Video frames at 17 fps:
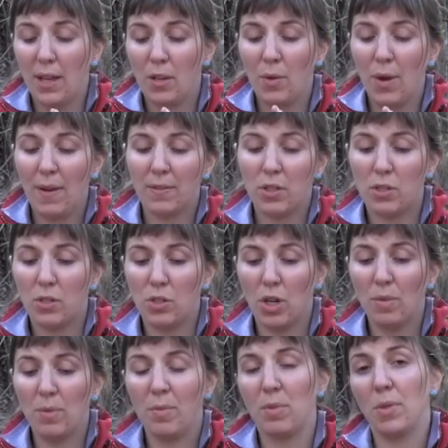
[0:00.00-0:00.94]
have to
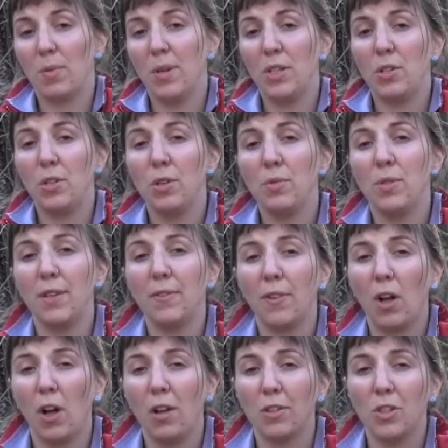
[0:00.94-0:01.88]
determine between two
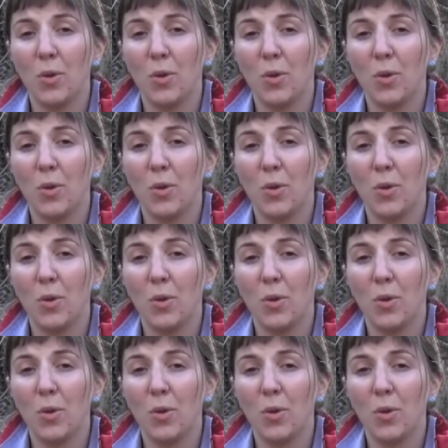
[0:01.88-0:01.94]
difficult